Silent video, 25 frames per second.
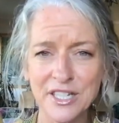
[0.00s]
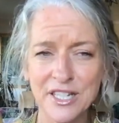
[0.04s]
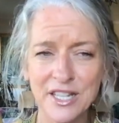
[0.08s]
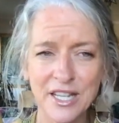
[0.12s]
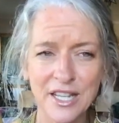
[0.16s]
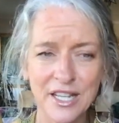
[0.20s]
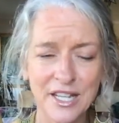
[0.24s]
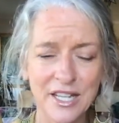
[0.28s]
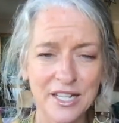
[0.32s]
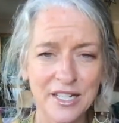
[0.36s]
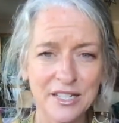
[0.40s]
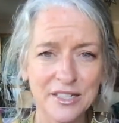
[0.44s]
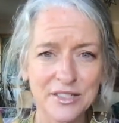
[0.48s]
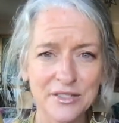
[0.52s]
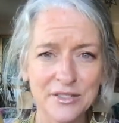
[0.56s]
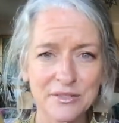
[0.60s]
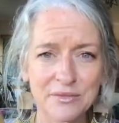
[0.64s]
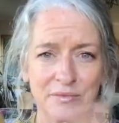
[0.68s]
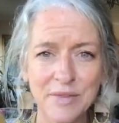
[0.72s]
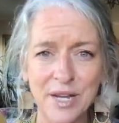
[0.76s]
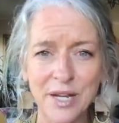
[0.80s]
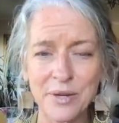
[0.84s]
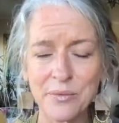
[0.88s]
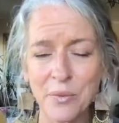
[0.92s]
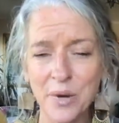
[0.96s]
and
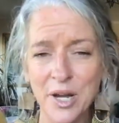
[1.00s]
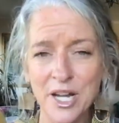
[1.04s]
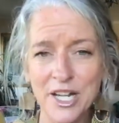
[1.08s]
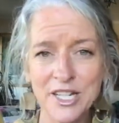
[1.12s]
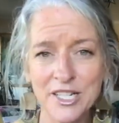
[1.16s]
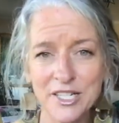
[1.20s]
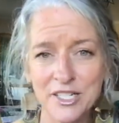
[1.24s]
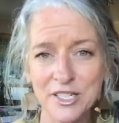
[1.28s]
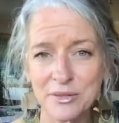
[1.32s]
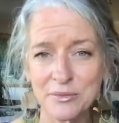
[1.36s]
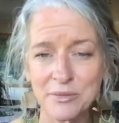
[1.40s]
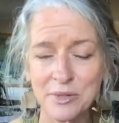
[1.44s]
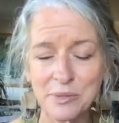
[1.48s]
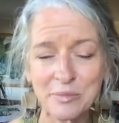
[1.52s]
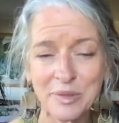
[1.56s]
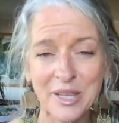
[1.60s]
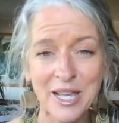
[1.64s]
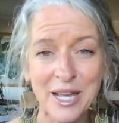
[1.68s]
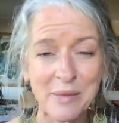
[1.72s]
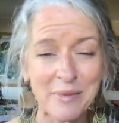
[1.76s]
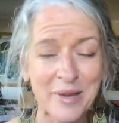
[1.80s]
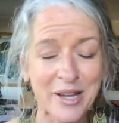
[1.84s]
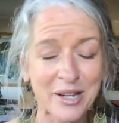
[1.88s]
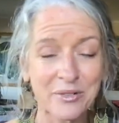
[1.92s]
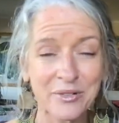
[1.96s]
I wanted to reply
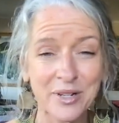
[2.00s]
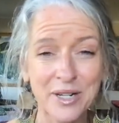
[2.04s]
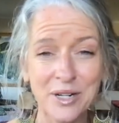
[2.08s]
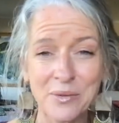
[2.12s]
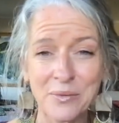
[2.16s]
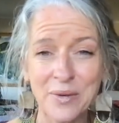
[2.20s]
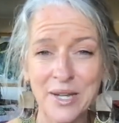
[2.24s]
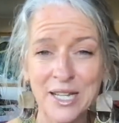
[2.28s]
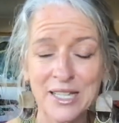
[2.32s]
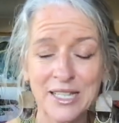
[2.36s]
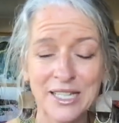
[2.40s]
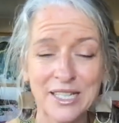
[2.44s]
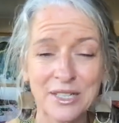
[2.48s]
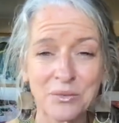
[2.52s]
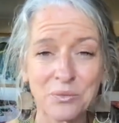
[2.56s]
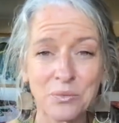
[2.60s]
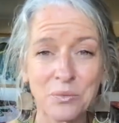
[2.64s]
back right away like,